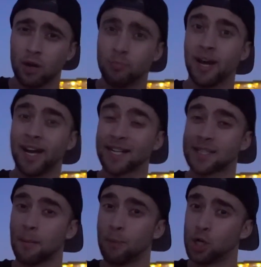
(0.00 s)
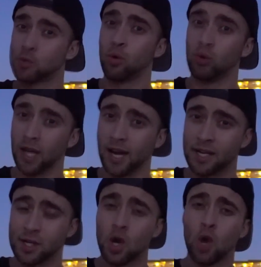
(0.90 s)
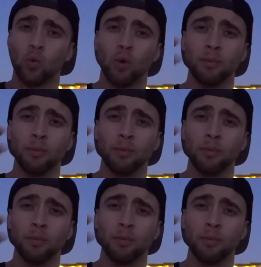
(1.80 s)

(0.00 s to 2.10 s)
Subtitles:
my next push pull legs will